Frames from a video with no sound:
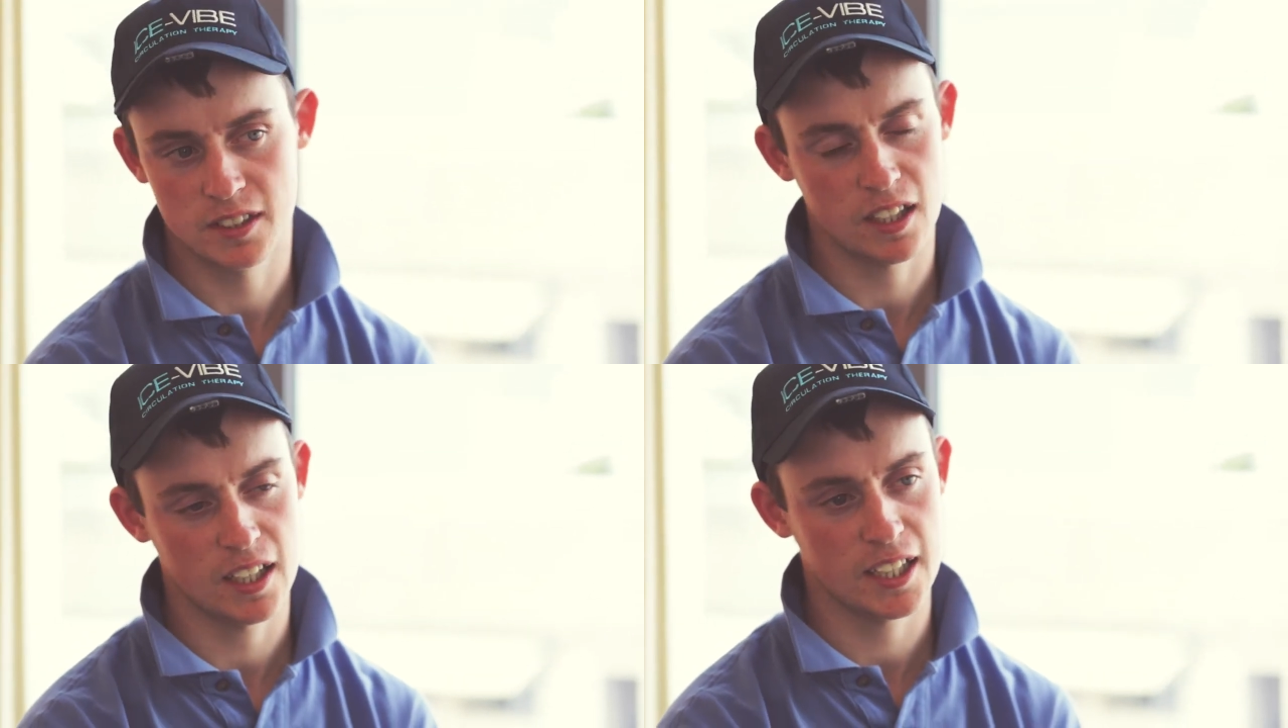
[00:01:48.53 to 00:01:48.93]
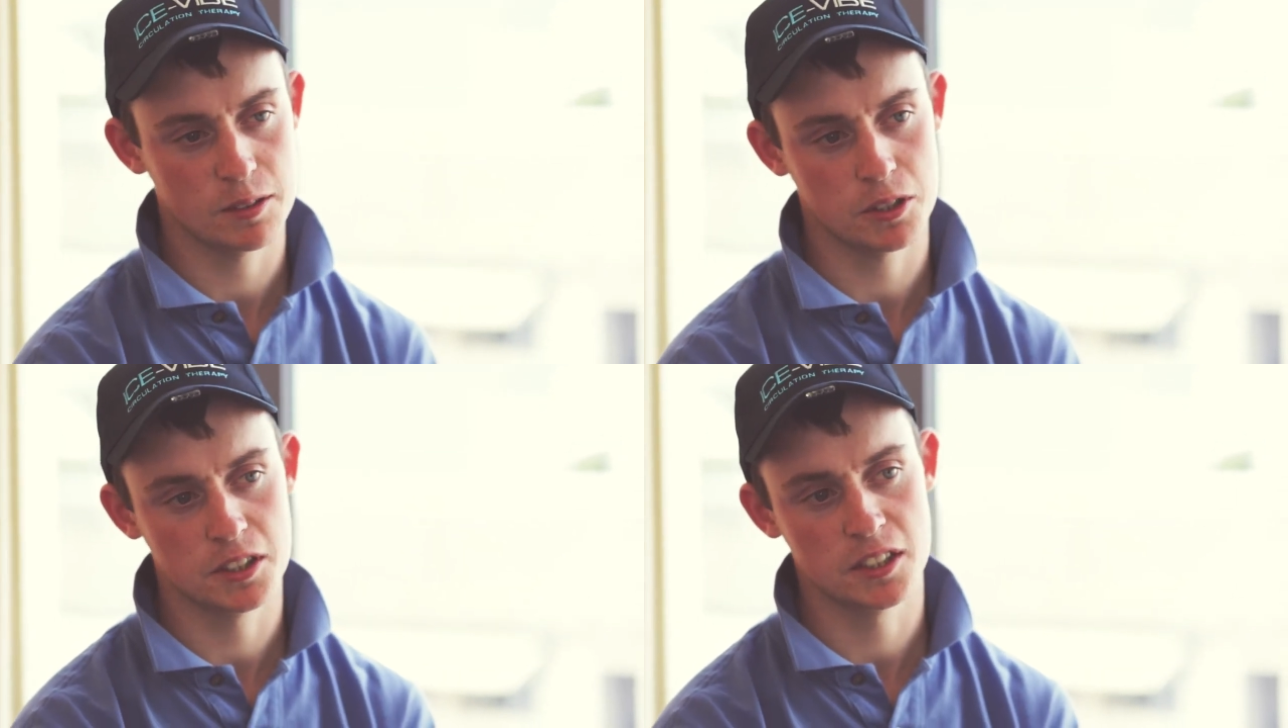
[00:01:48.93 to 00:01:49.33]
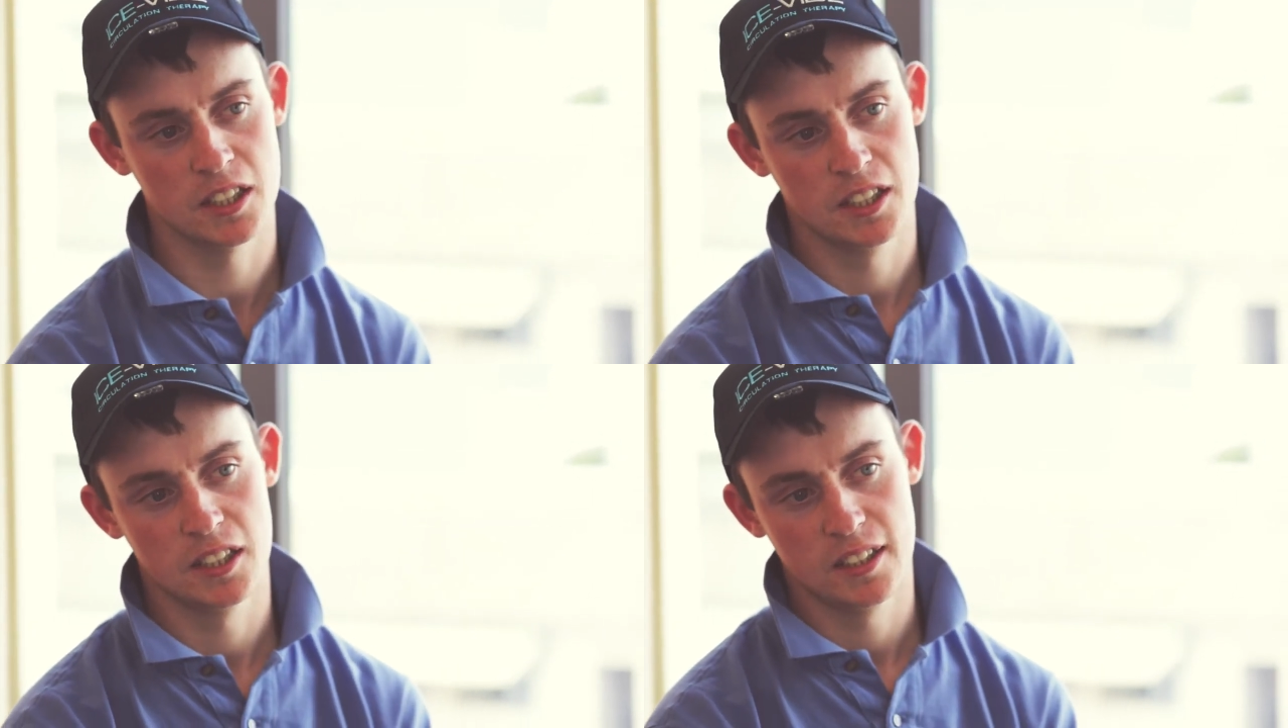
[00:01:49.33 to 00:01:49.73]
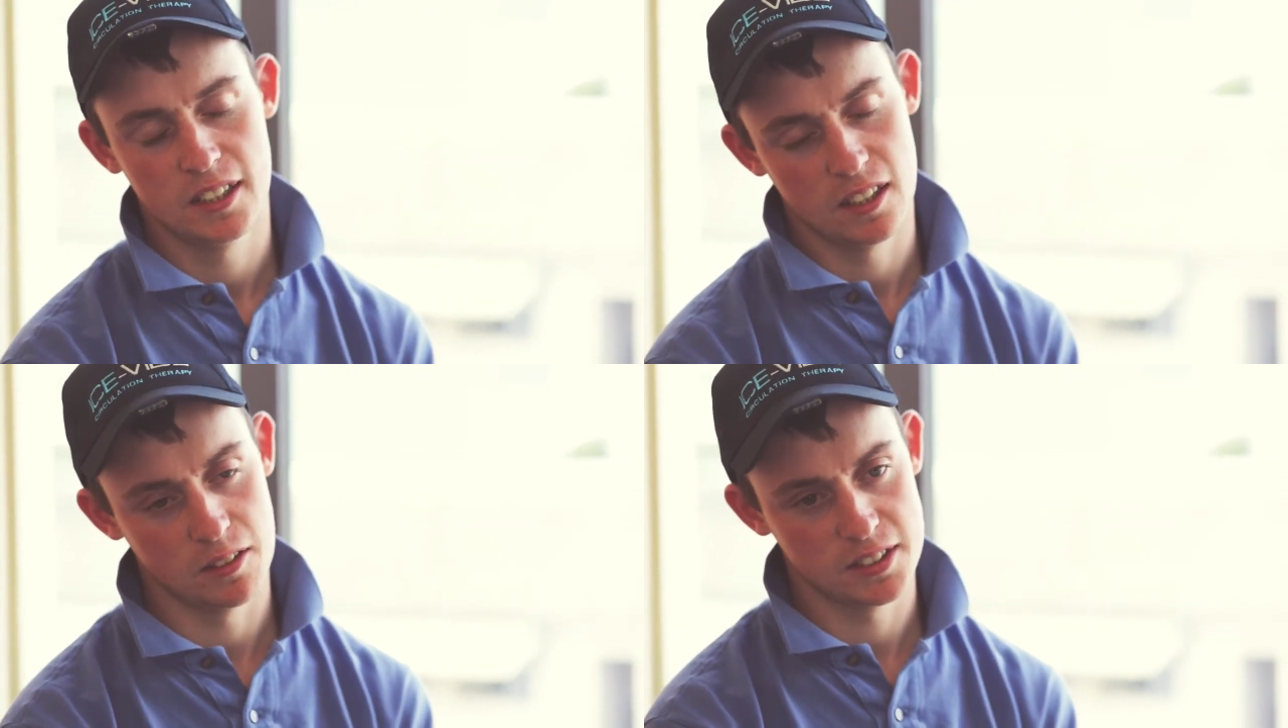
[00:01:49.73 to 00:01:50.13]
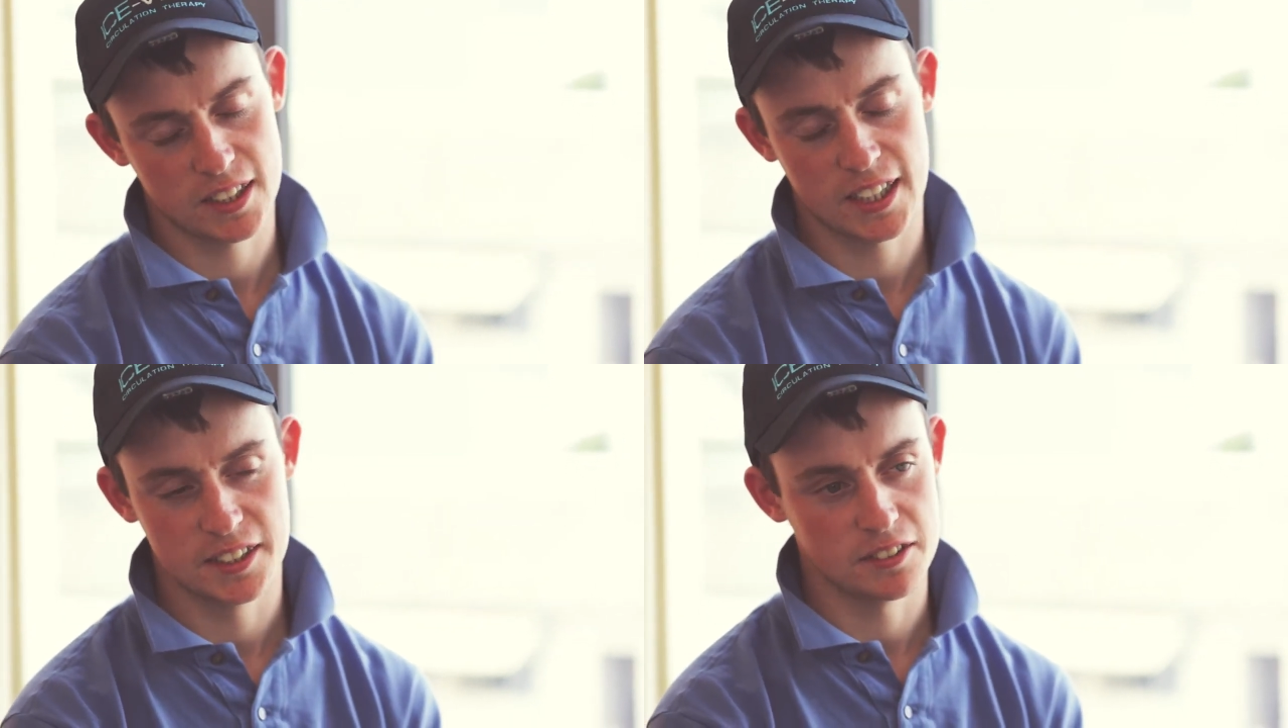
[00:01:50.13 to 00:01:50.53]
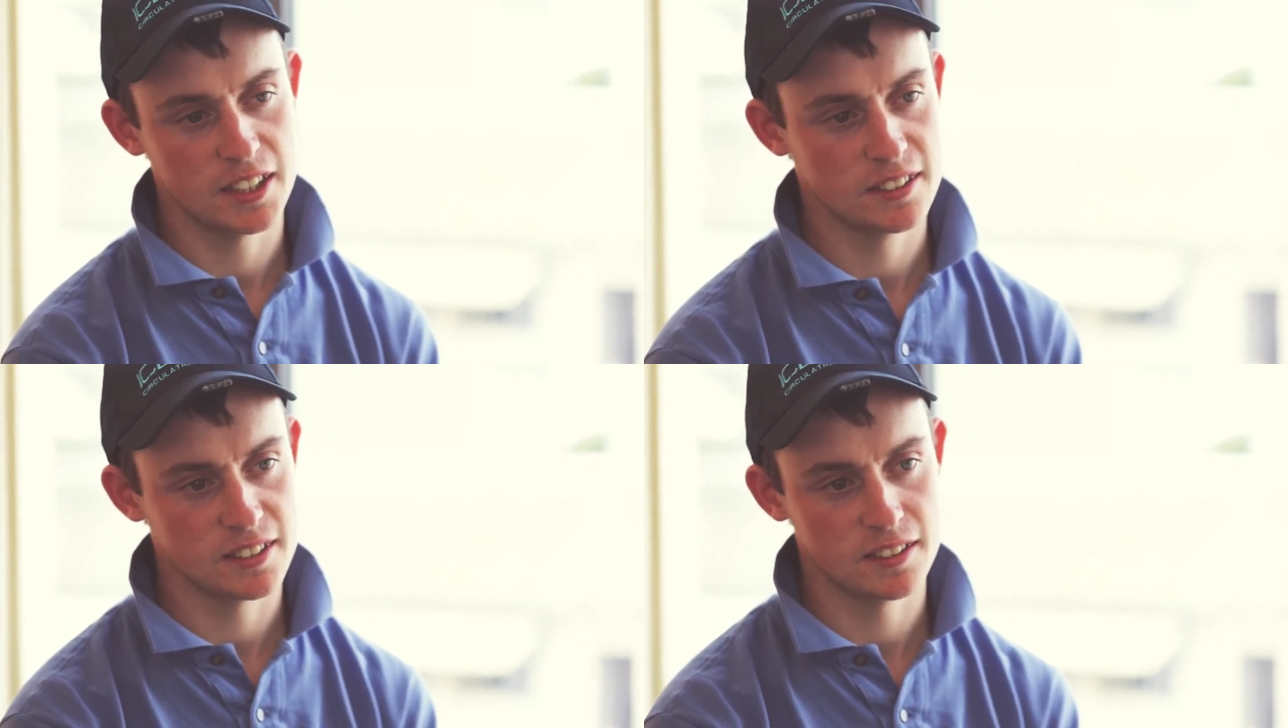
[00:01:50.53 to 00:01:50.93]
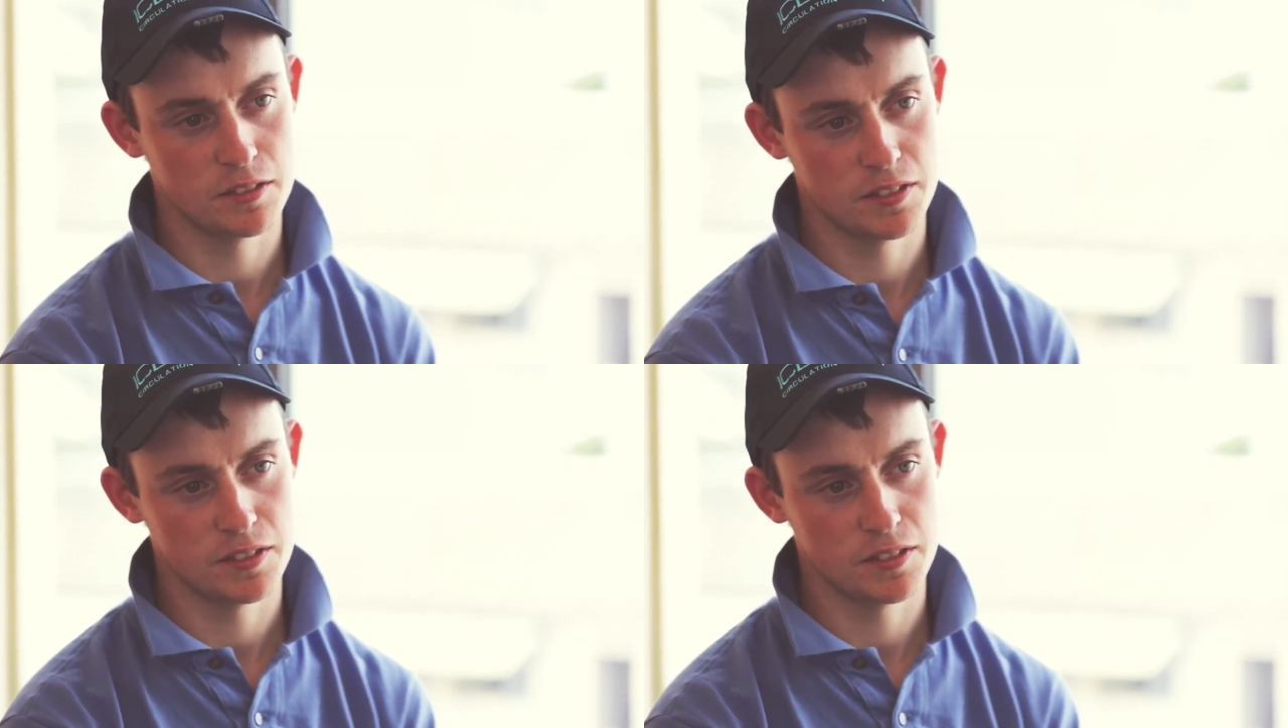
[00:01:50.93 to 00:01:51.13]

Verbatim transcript: with a lot of hard work obviously getting to the races is a